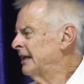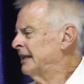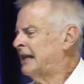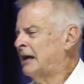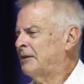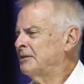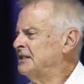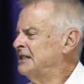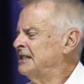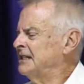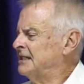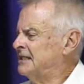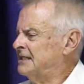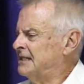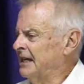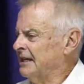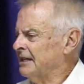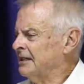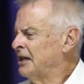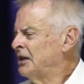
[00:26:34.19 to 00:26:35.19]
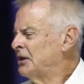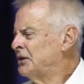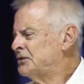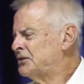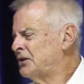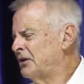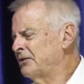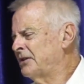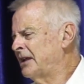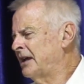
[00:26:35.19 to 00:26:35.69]
That was the extent.
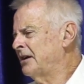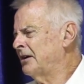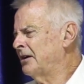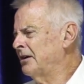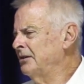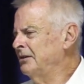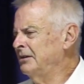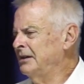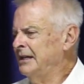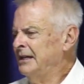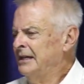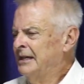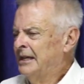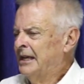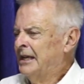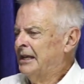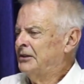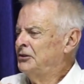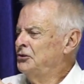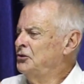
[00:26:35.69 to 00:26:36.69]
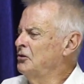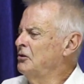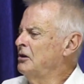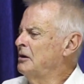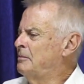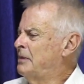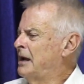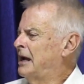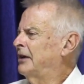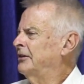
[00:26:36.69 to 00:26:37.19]
So they only knew
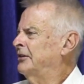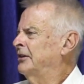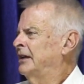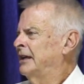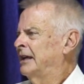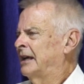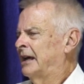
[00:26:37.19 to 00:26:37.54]
about